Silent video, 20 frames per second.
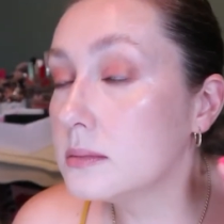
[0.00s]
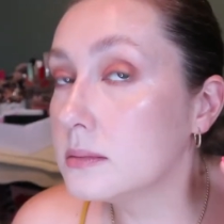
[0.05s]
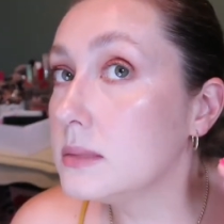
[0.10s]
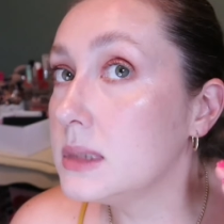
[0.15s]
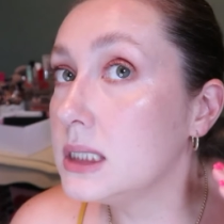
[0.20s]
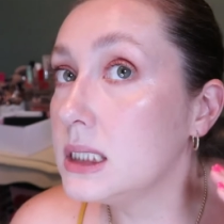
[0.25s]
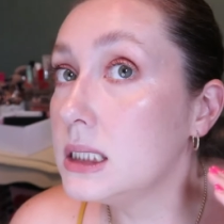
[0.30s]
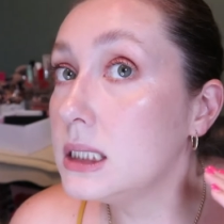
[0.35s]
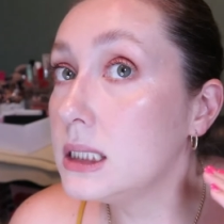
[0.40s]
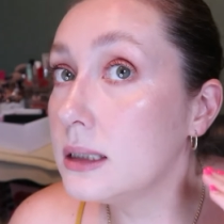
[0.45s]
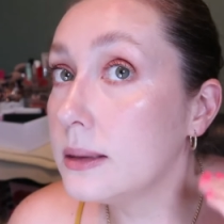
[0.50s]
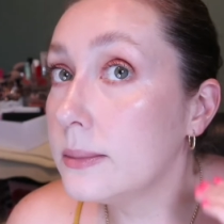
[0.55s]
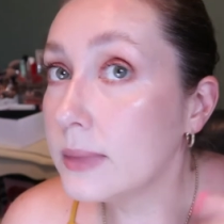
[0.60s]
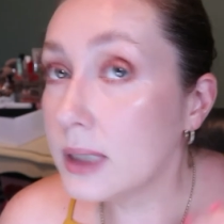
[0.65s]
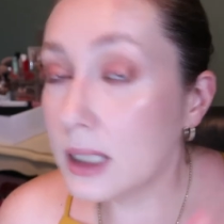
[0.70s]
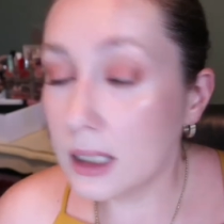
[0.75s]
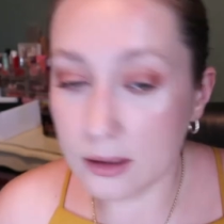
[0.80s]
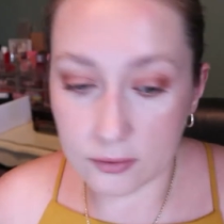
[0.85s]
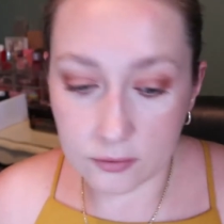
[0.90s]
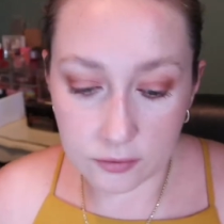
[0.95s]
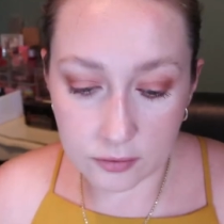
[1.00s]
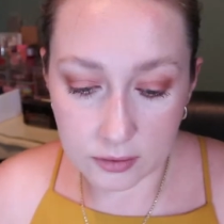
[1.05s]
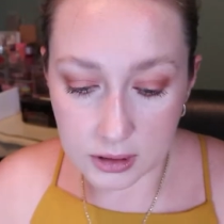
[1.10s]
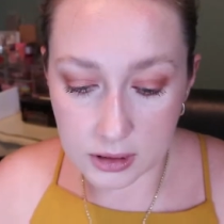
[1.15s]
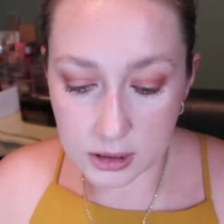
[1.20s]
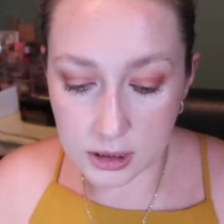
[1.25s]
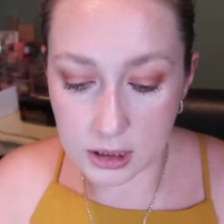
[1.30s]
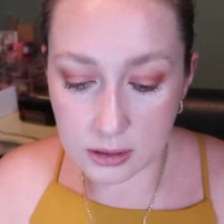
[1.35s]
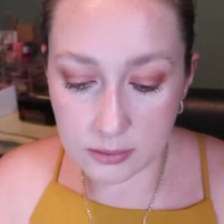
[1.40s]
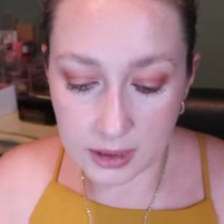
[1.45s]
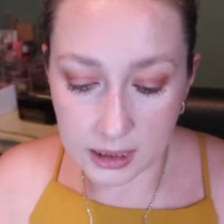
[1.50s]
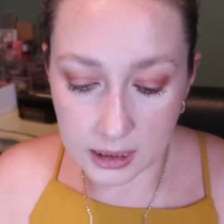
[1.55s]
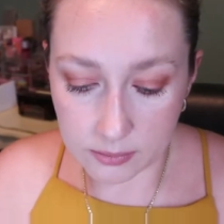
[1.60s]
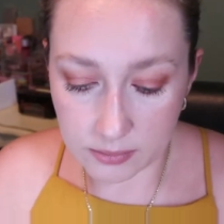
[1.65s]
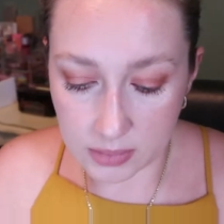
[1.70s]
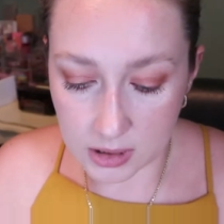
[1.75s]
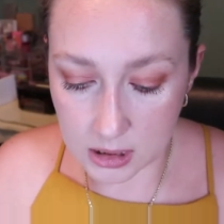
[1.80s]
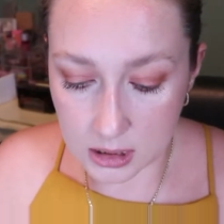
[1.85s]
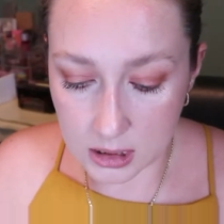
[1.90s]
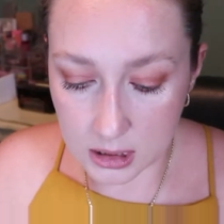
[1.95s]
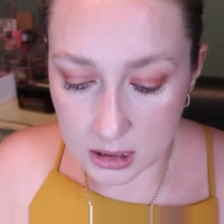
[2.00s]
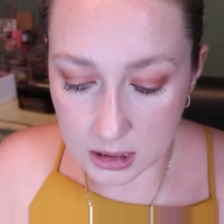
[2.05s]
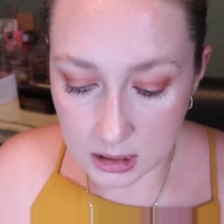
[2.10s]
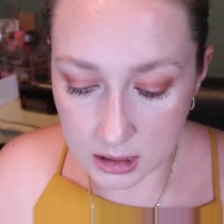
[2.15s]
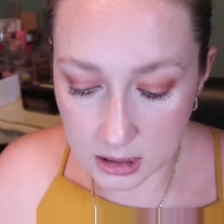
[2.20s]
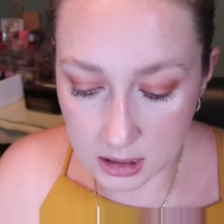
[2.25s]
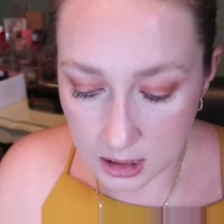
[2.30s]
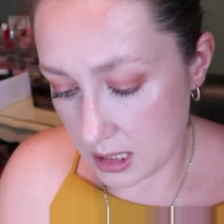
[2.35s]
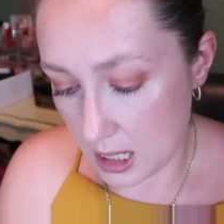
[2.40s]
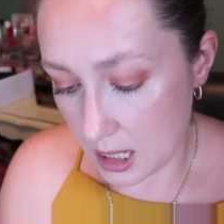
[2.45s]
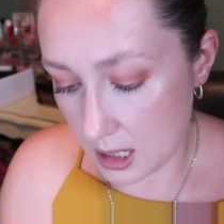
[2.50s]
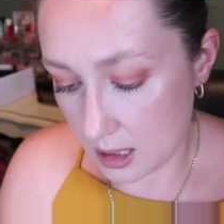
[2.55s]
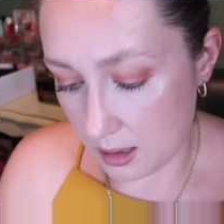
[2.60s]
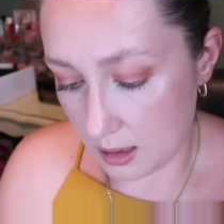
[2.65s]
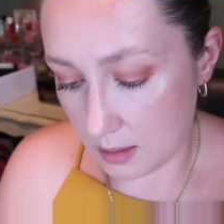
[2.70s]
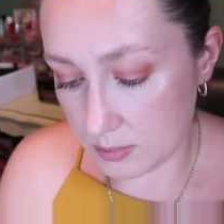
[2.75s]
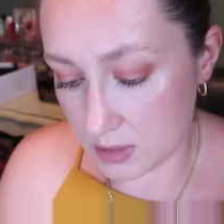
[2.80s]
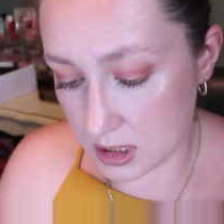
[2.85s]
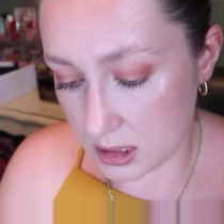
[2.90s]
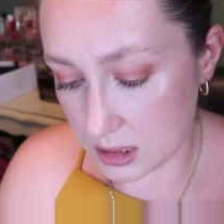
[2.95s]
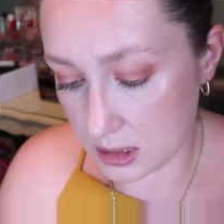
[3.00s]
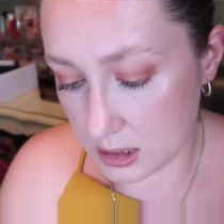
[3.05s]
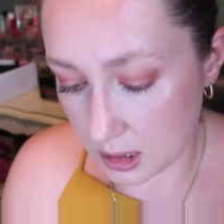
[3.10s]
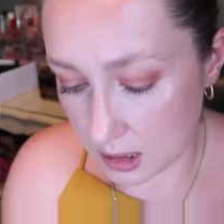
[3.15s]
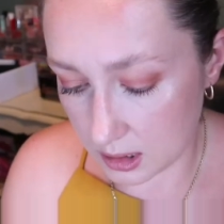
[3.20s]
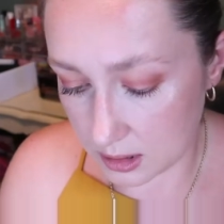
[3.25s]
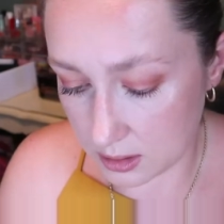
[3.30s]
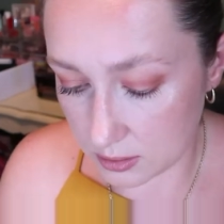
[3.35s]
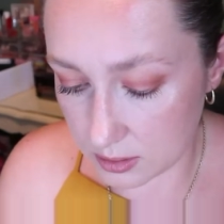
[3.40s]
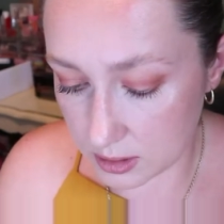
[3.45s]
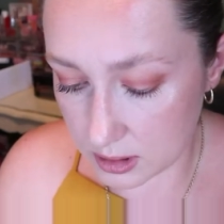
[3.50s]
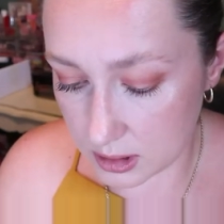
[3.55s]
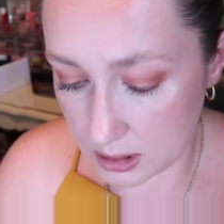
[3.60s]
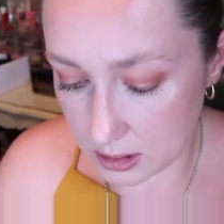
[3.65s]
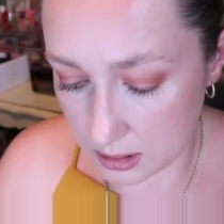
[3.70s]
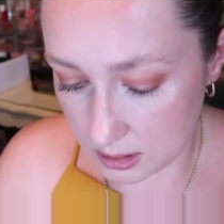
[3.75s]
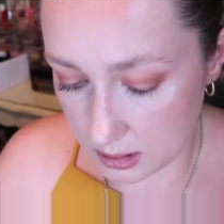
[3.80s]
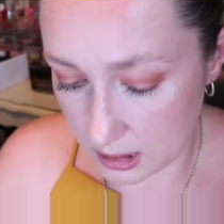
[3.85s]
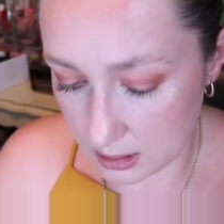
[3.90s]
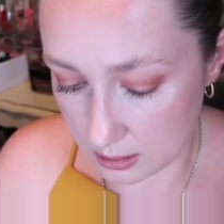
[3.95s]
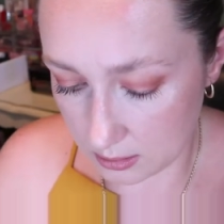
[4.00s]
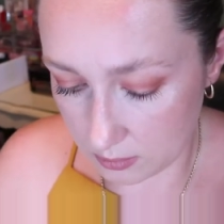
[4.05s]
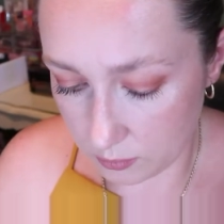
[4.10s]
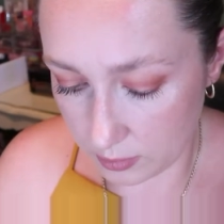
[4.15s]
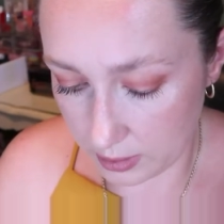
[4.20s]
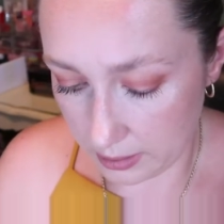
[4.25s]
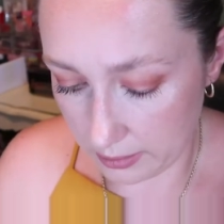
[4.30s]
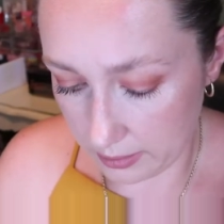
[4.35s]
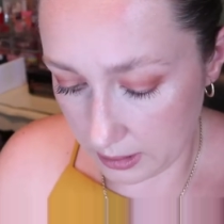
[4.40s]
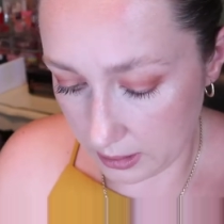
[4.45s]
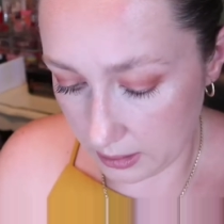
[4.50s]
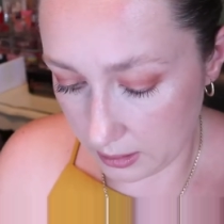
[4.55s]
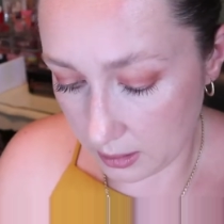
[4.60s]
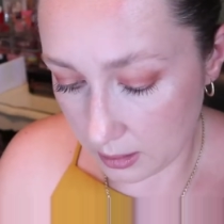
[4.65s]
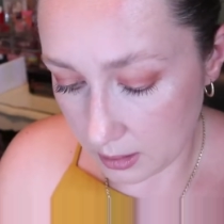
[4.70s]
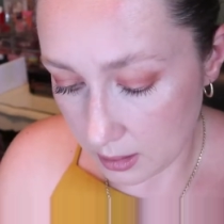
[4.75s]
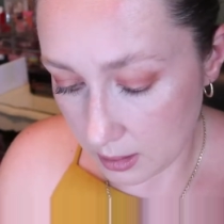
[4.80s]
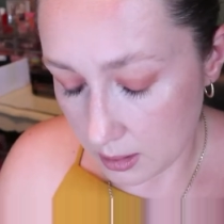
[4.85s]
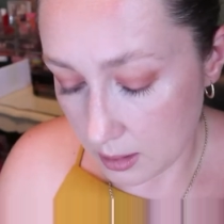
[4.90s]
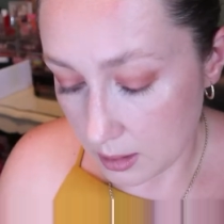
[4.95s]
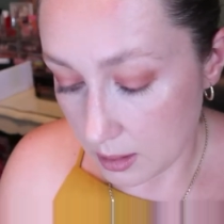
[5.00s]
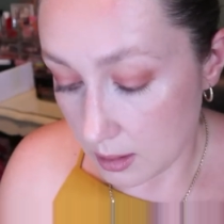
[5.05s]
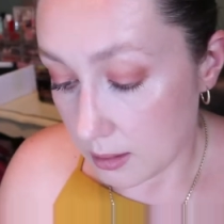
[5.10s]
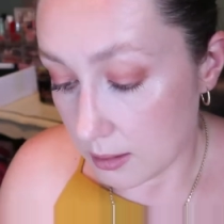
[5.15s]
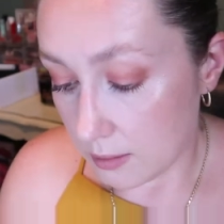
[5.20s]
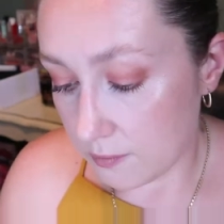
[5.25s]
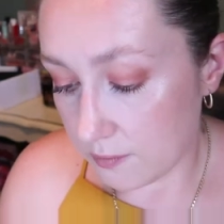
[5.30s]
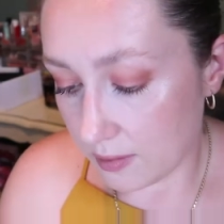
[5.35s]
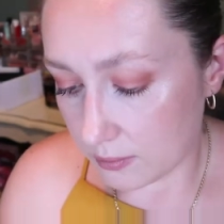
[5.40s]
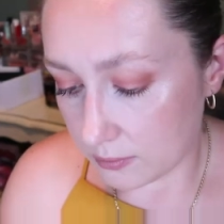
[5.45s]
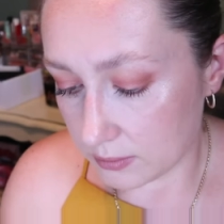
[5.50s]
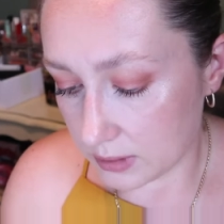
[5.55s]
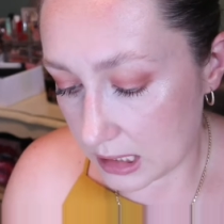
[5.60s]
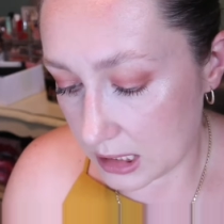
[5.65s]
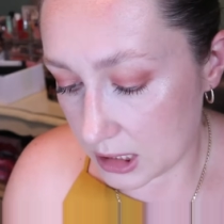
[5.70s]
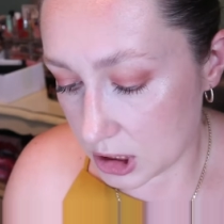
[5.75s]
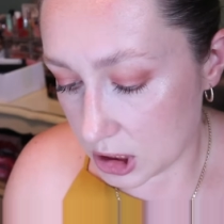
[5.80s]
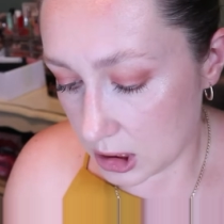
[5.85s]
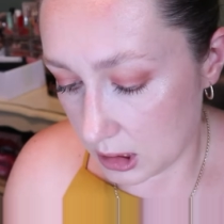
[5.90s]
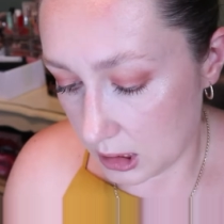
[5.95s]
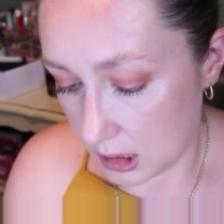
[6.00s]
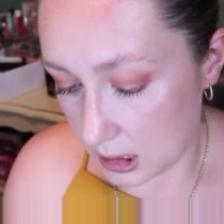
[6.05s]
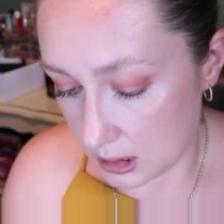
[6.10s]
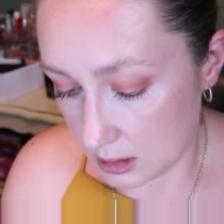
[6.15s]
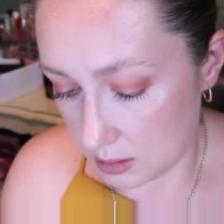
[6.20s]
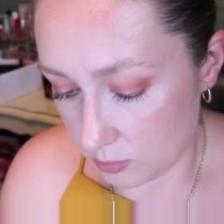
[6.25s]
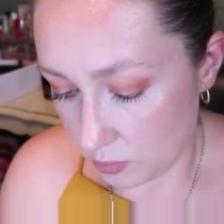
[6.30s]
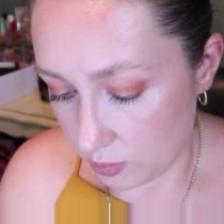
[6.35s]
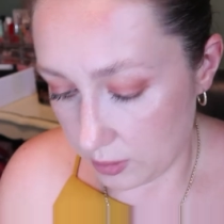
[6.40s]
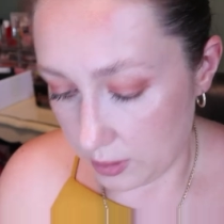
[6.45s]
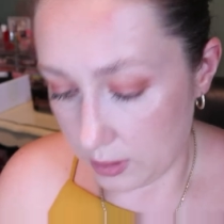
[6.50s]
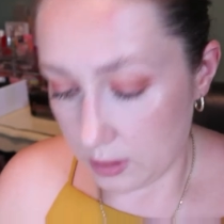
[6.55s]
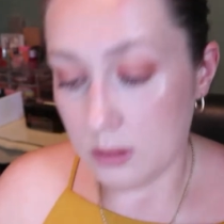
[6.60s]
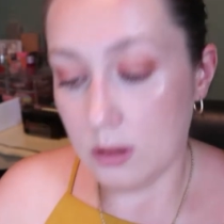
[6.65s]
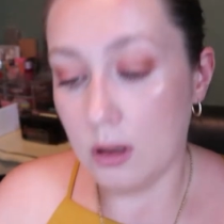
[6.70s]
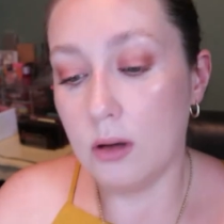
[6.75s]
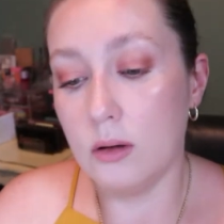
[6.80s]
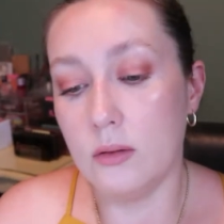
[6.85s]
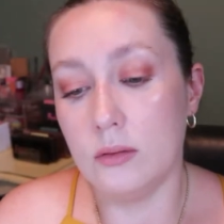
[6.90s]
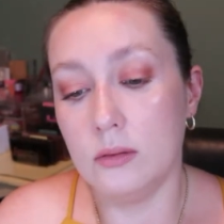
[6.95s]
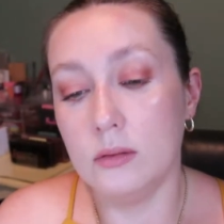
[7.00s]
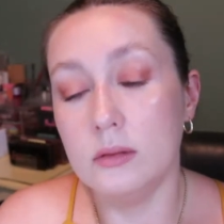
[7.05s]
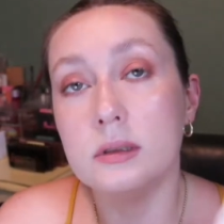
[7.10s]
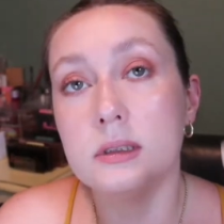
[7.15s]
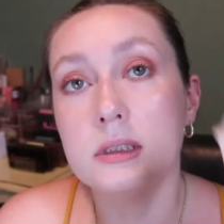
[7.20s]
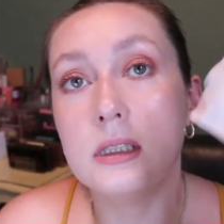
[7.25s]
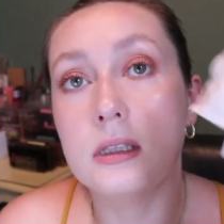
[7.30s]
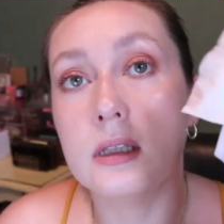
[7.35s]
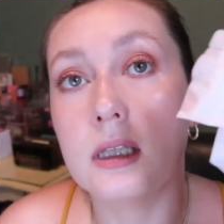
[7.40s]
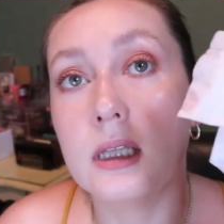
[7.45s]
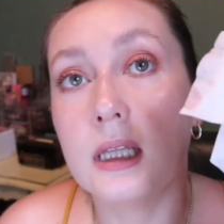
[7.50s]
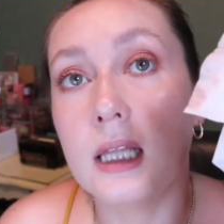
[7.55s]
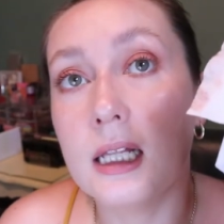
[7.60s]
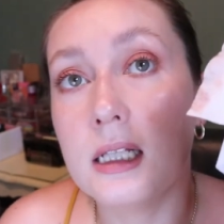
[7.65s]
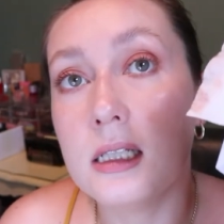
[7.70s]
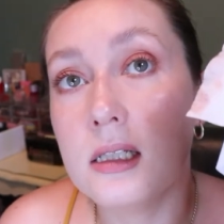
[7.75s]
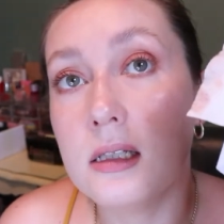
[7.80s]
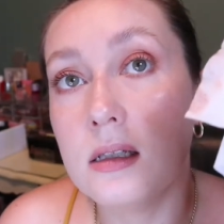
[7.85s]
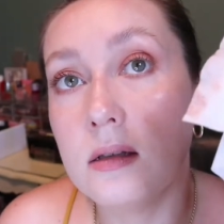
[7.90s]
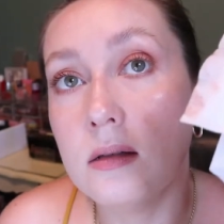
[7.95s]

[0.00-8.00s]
medium coverage in my opinion. Yeah, I'm just not used to like wearing foundation anymore. Oh, so that's